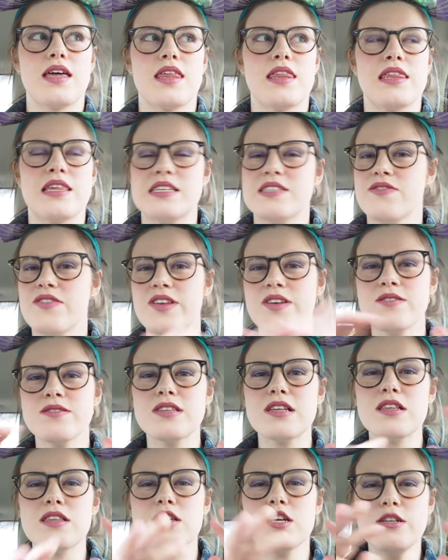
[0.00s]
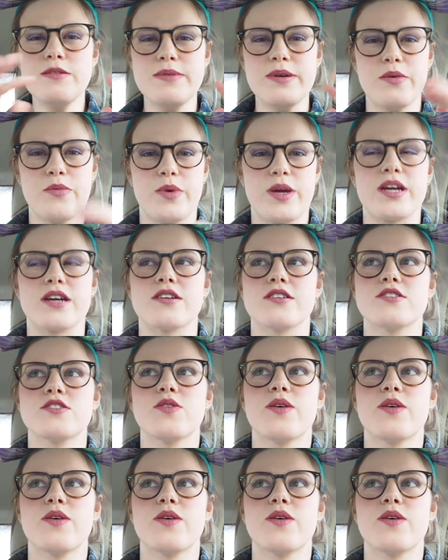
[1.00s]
this video is a little bit weird.